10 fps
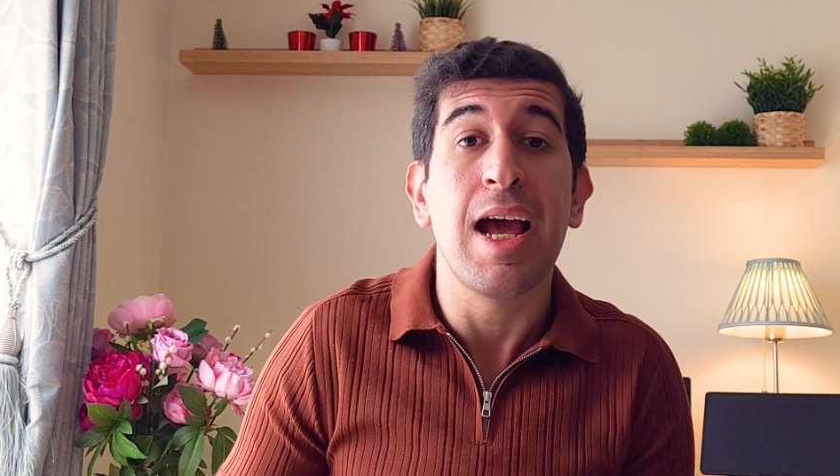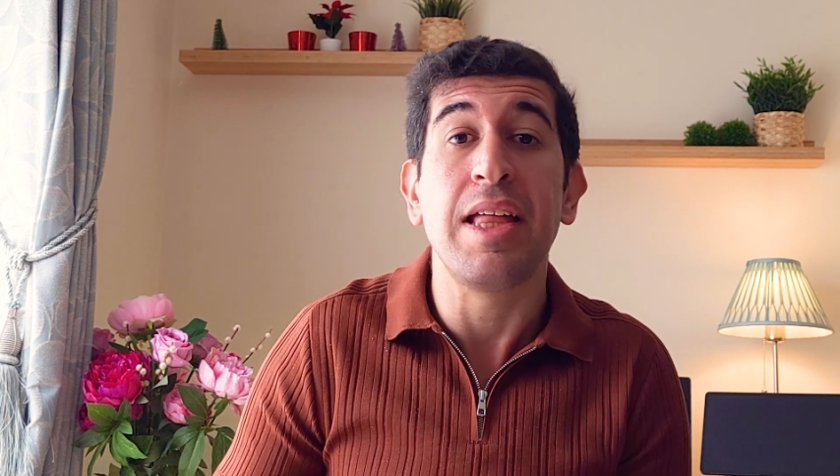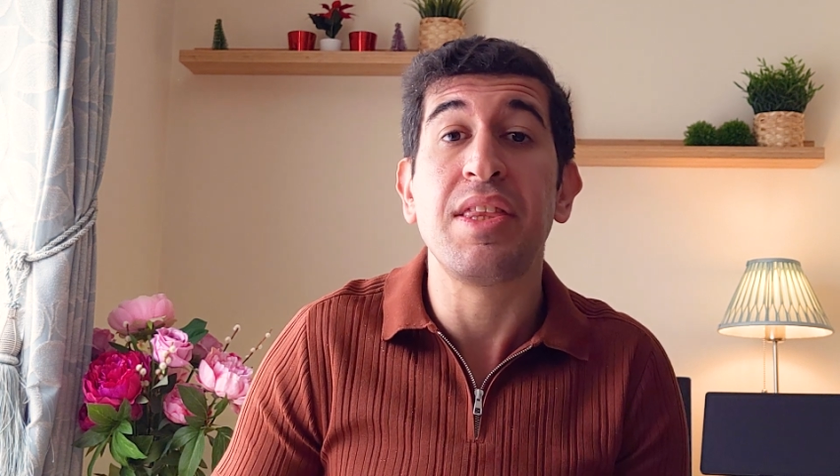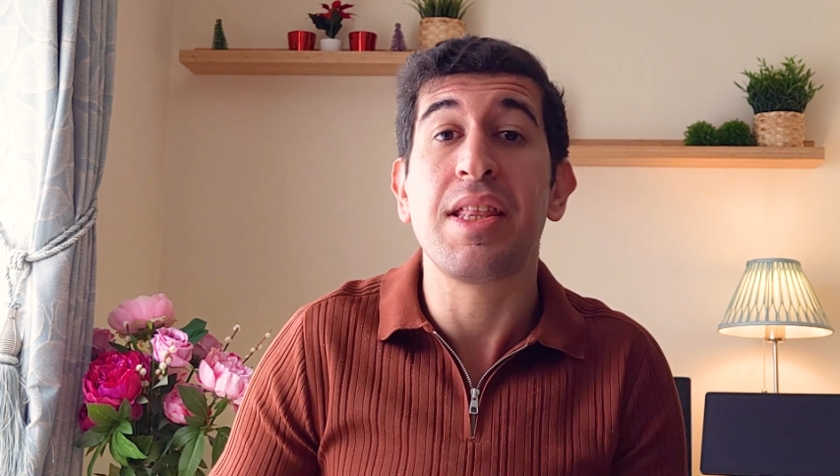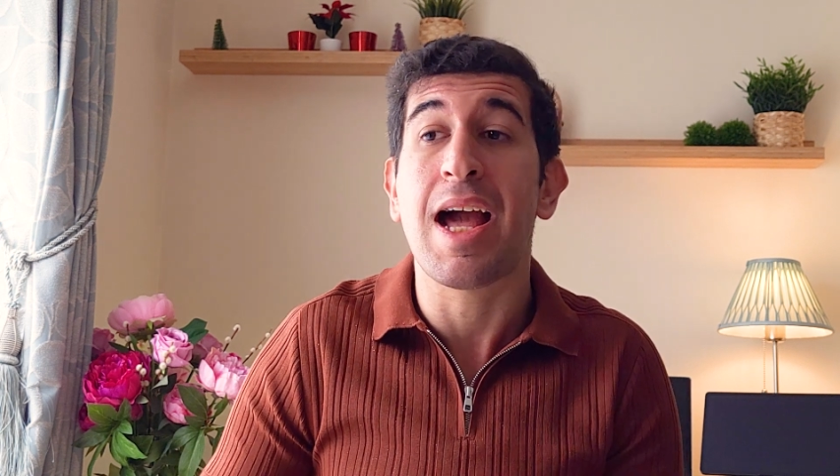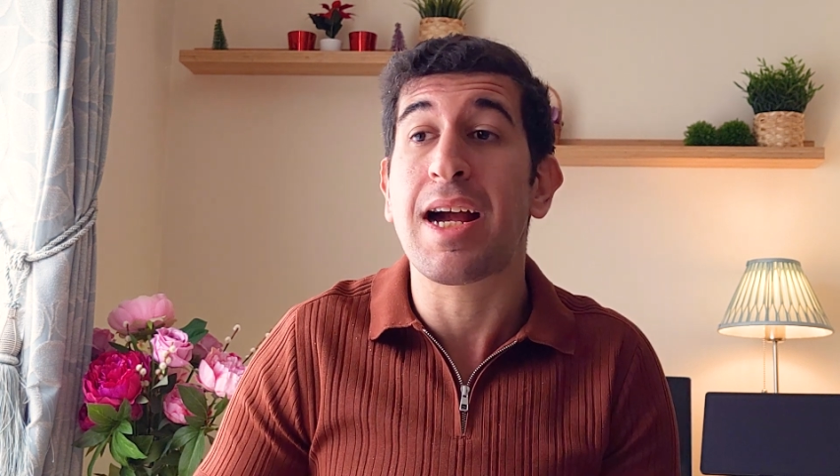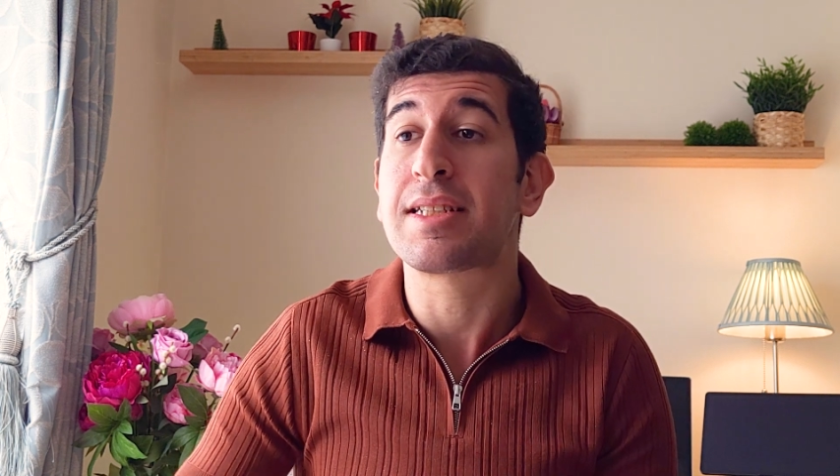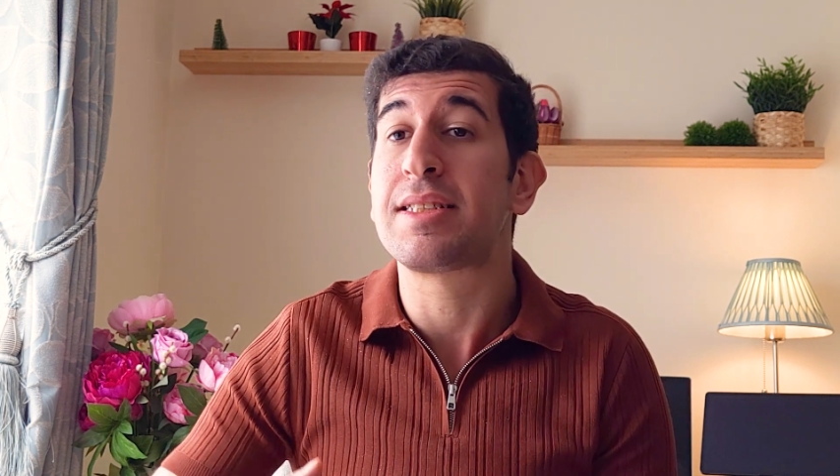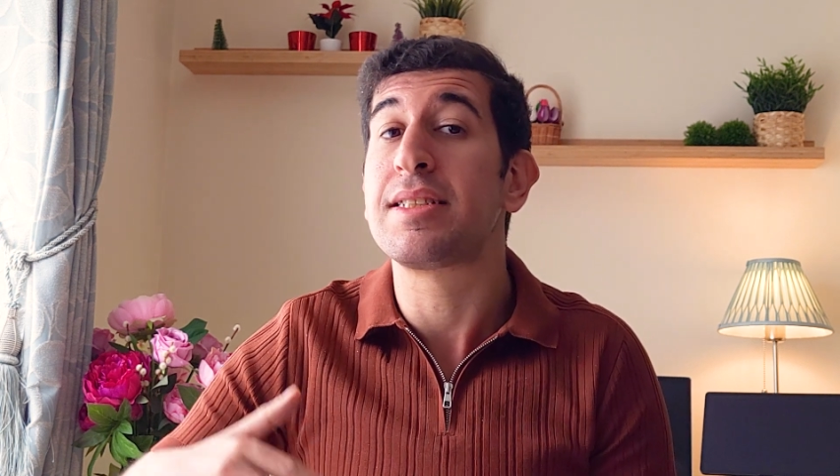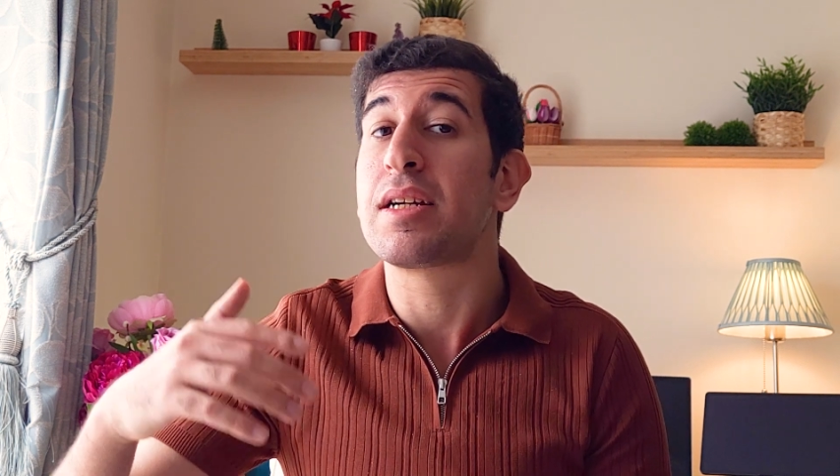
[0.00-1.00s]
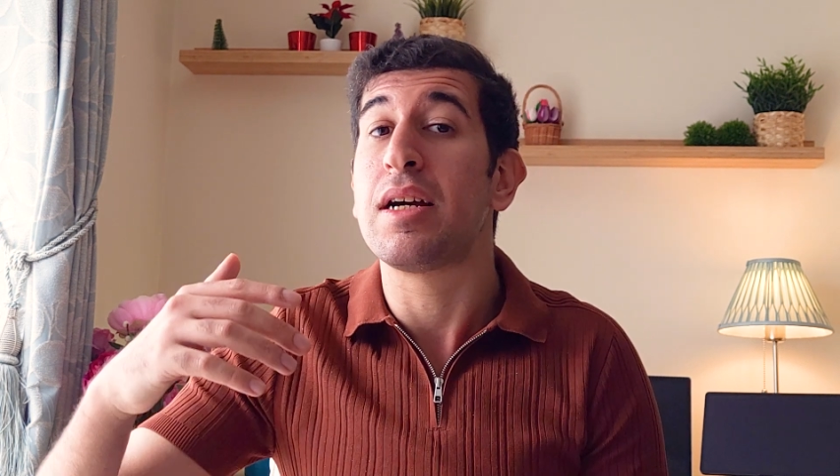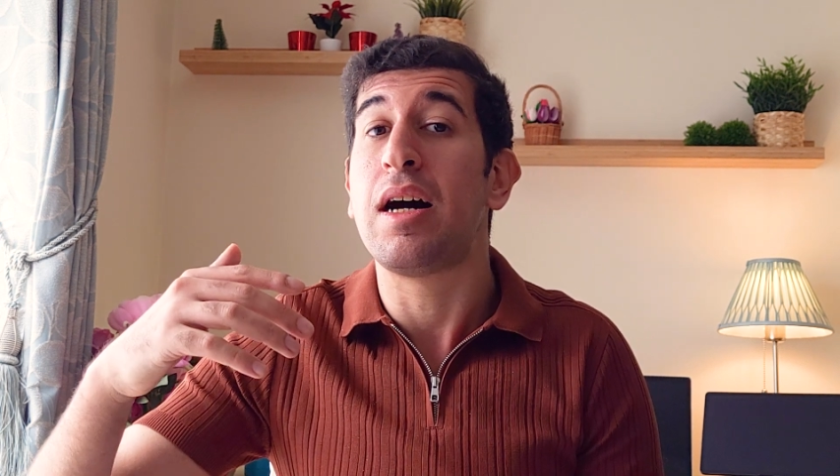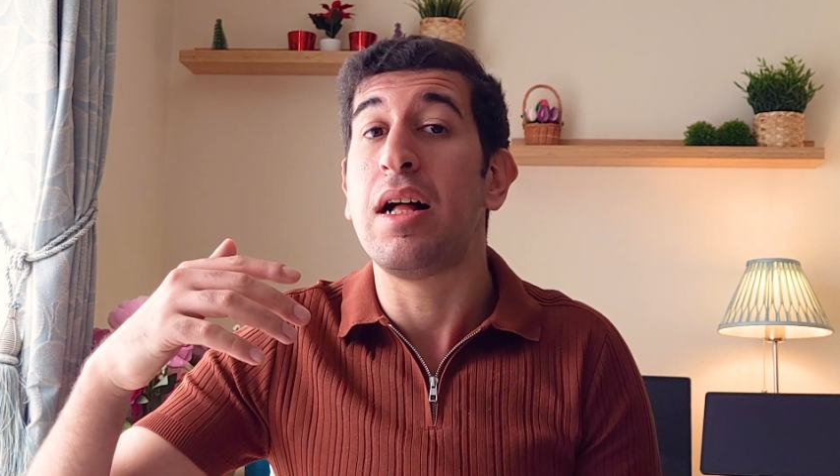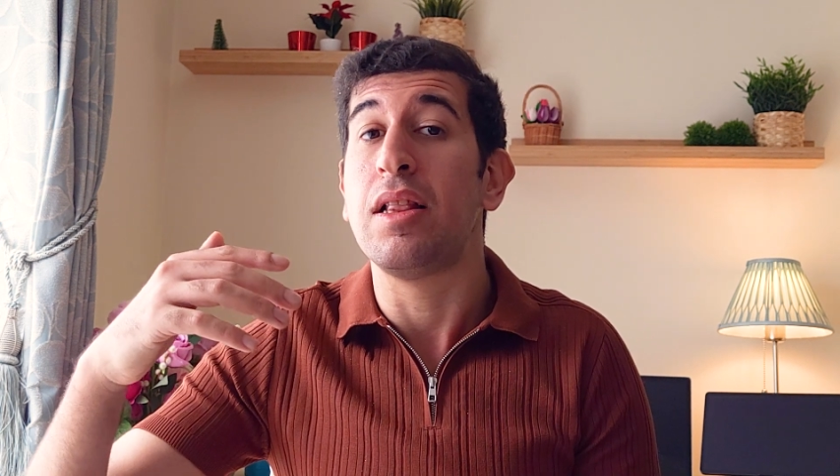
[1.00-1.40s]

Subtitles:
and then accessing a